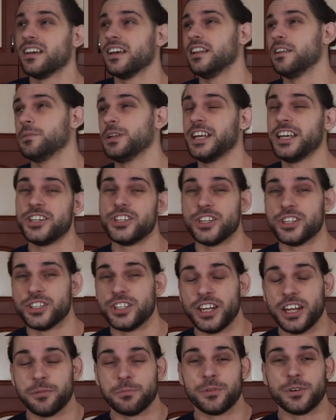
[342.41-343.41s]
Elimination
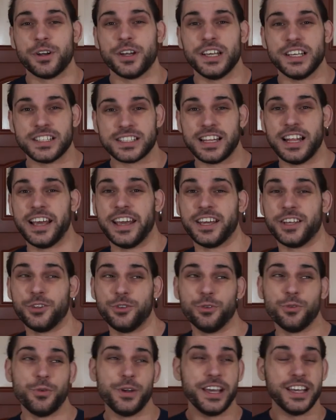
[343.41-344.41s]
Chamber is like
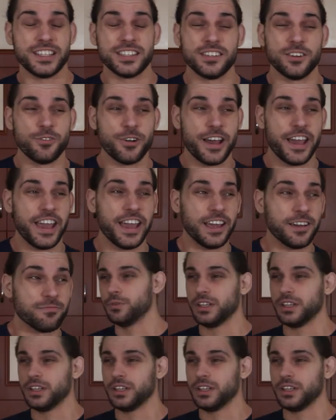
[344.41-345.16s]
2 weeks away.